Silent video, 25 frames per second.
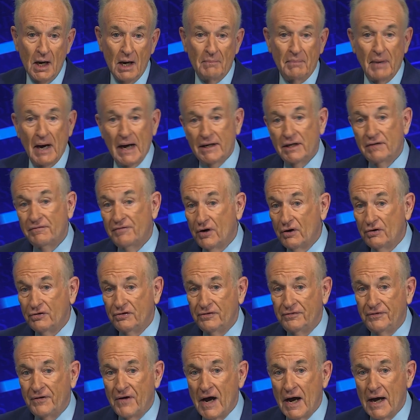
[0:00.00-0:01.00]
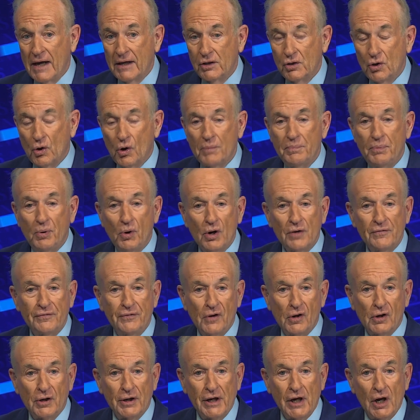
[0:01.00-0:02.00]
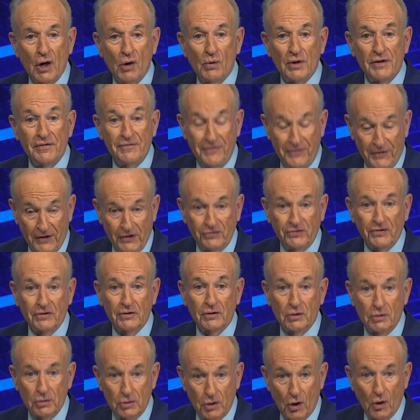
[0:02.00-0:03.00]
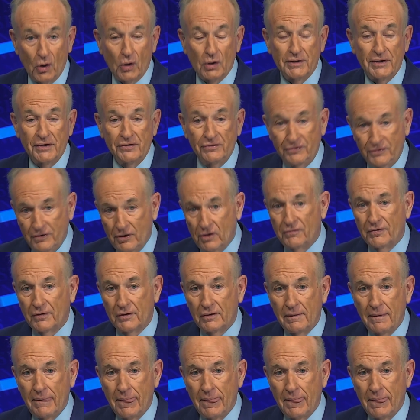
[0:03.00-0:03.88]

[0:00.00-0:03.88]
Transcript: by diversifying your portfolio with physical gold and silver.